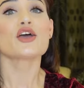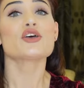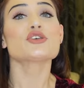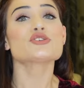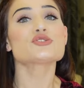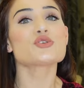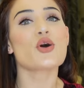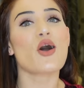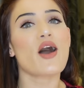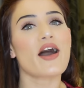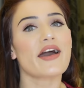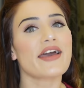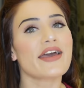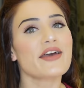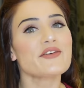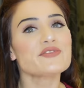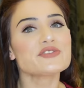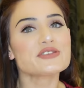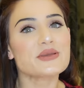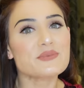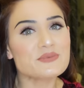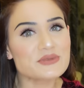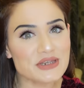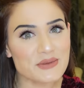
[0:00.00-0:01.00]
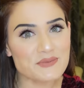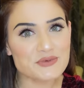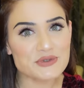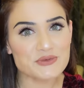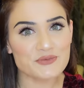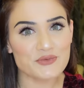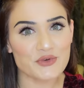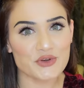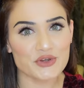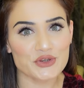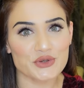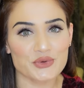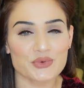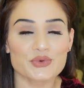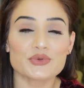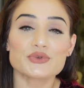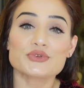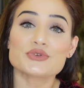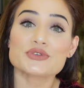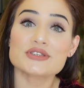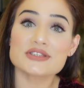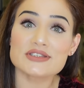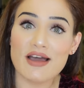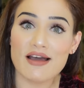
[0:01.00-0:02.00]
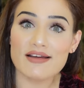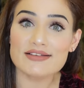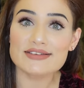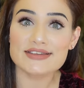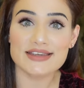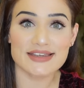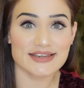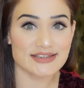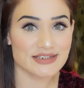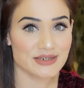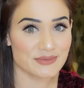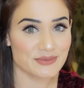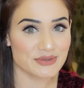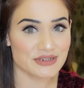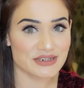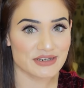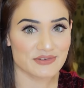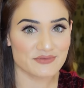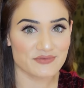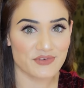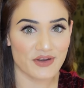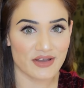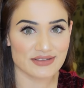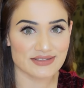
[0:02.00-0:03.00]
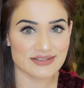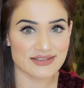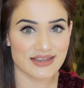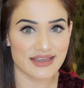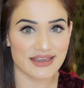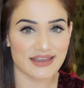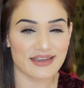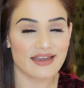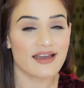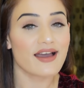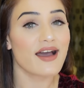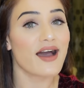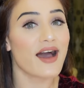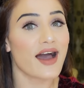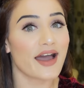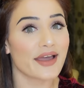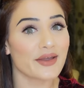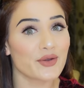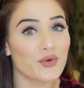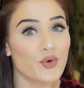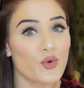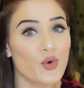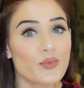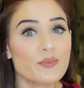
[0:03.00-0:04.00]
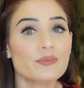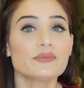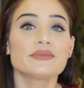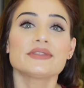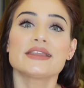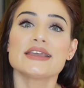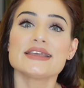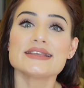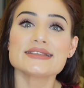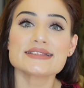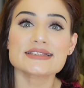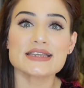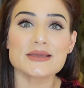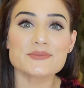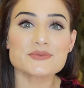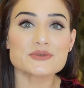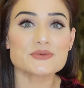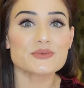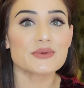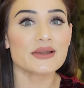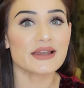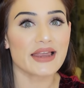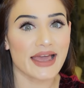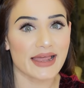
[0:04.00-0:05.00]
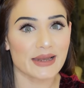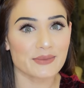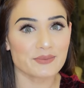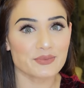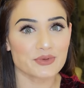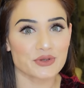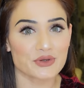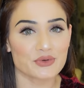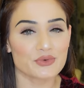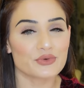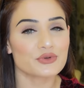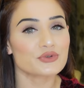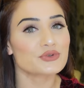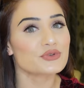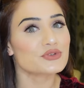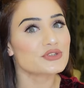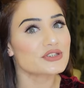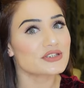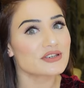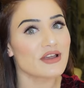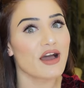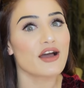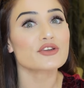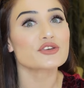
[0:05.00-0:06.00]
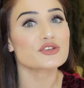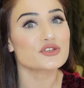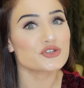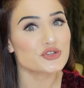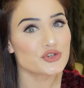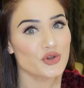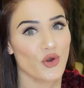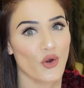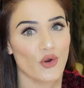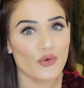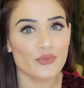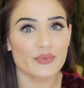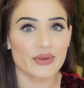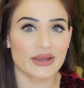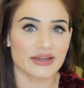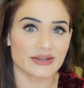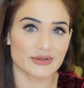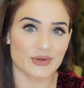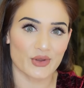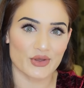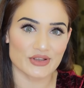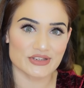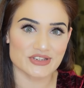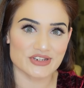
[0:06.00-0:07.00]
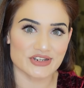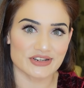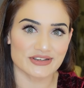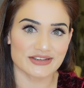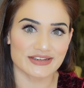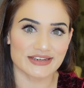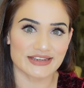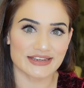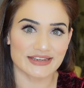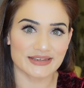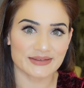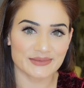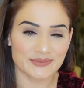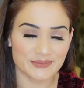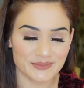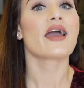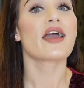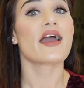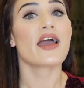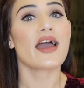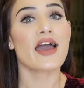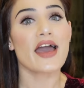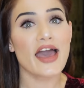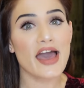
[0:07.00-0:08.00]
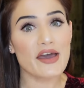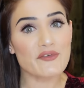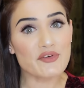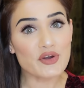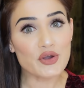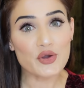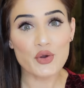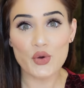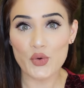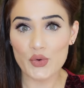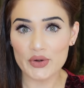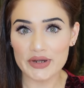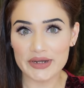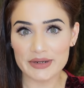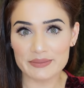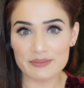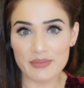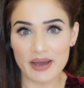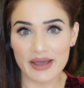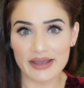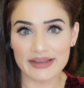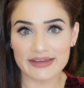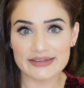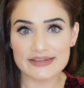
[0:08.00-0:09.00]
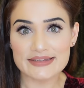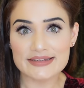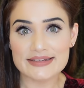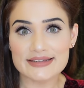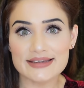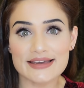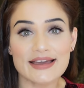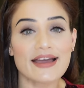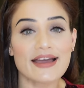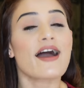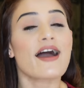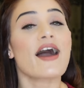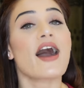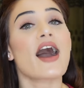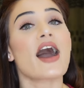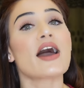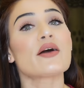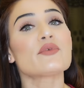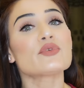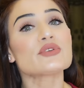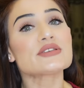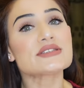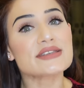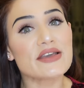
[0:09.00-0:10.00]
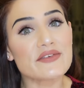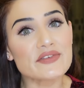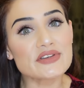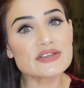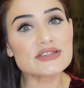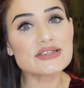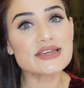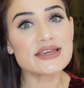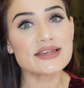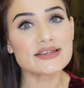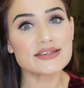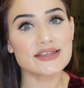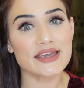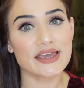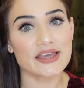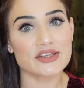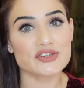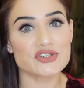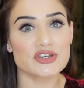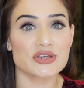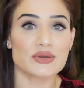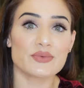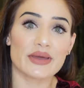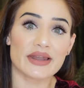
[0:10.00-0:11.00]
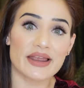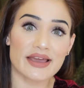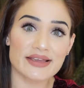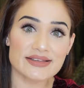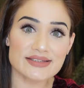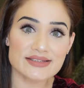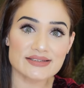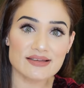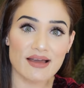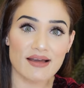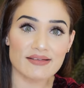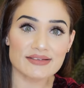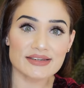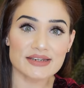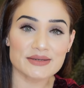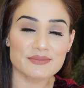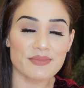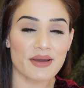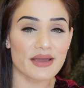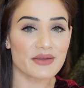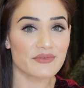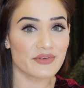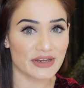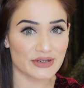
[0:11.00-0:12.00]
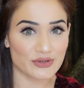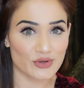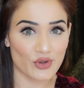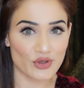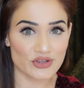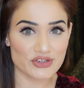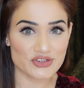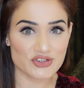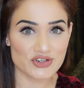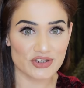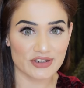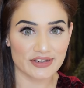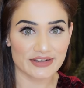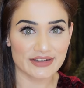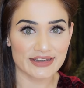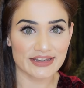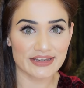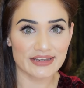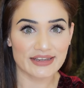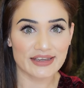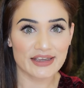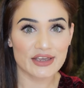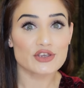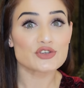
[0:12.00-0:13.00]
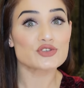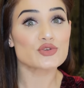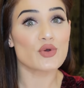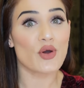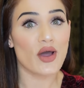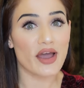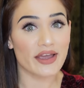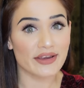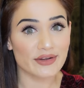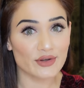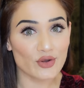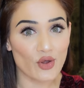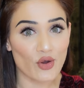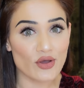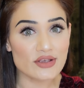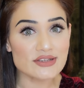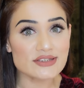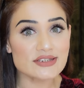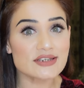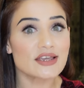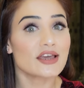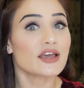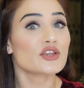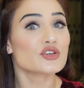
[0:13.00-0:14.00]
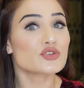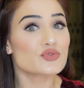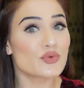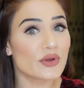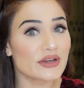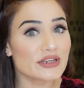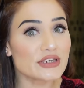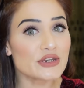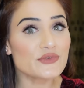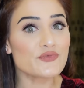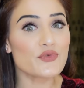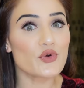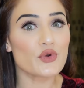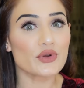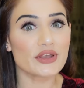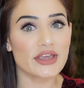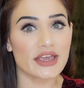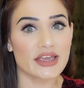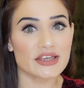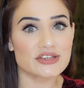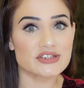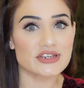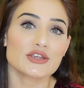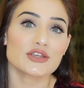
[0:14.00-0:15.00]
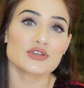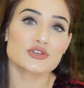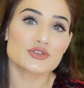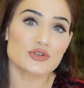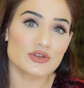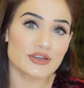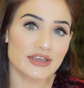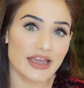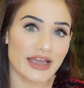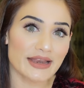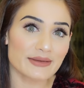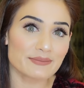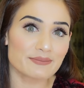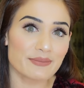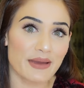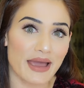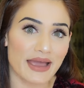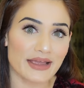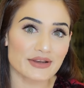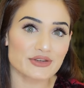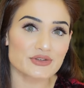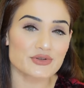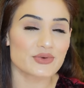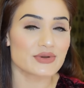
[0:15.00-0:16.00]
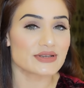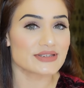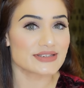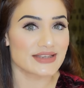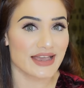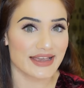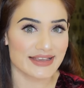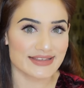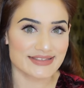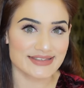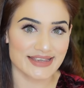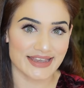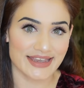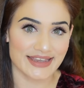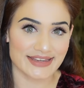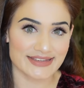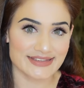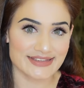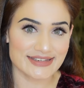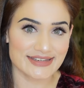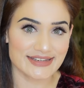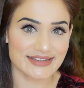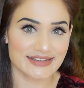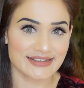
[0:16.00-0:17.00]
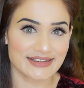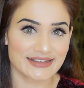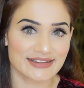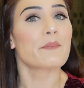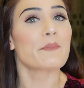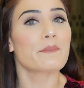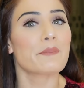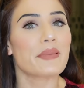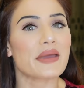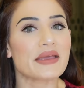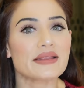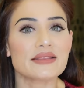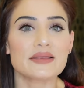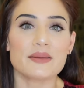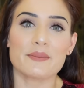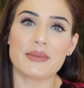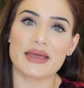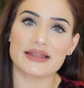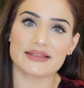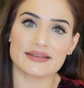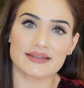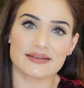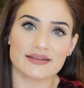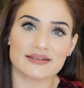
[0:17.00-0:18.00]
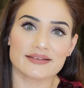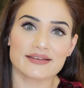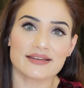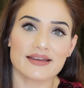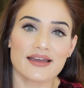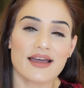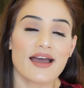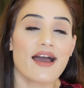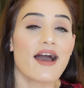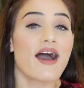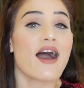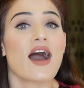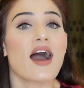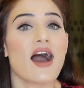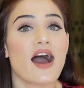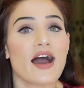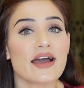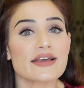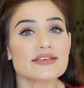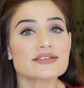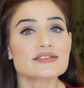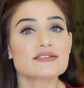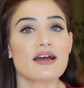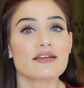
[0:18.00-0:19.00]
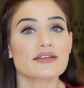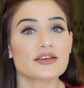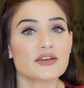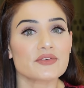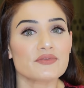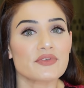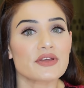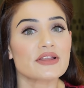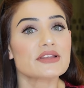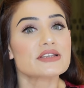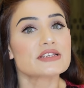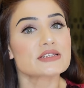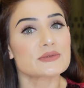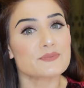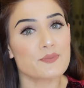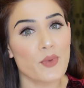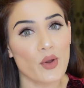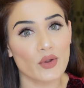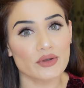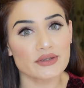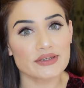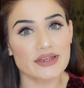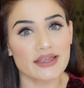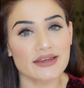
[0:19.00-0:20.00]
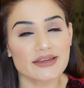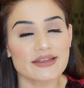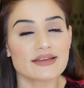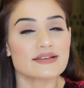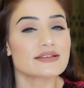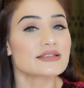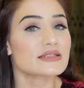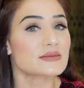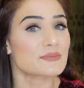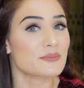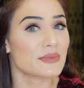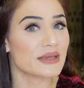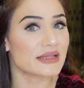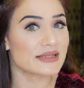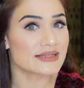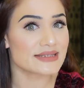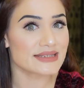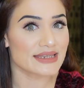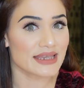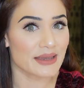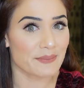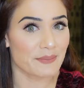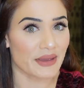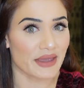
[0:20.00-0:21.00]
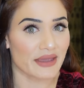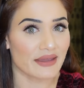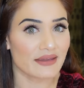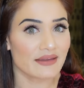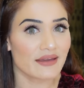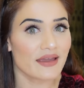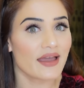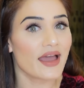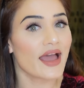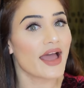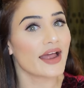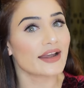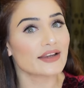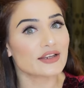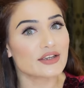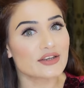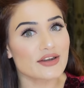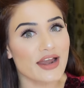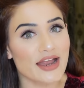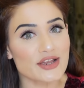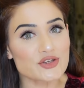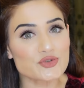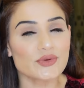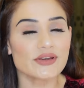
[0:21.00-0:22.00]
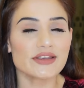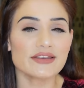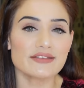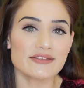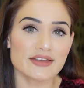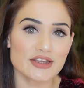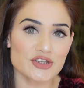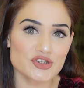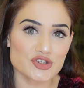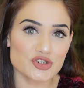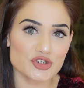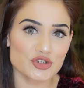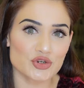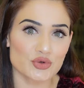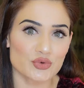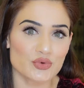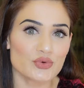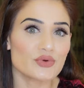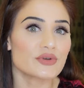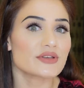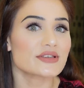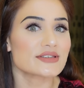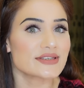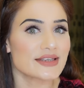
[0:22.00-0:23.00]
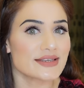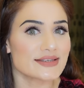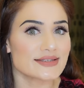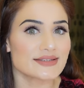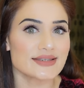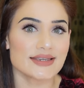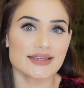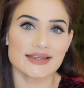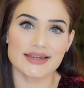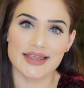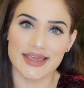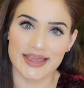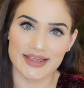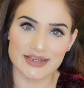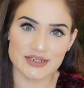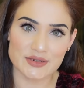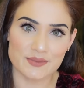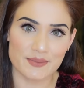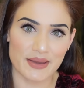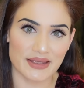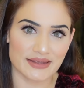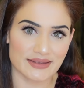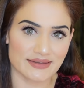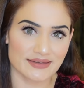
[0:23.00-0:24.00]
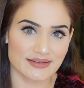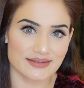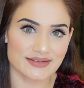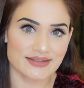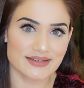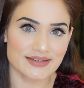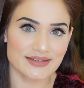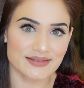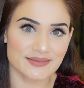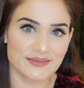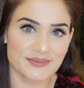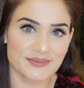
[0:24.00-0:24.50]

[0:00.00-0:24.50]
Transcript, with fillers: So I have some tips for you to start intermittent fasting. I hope these tips will help you to start your weight loss journey. Have a goal in mind. I was 78 kg when I started my weight loss journey. So I lost 24 kg to get back to a size 8. Pick the method. I started with spontaneous meal skipping and gradually reached to 16-8 method.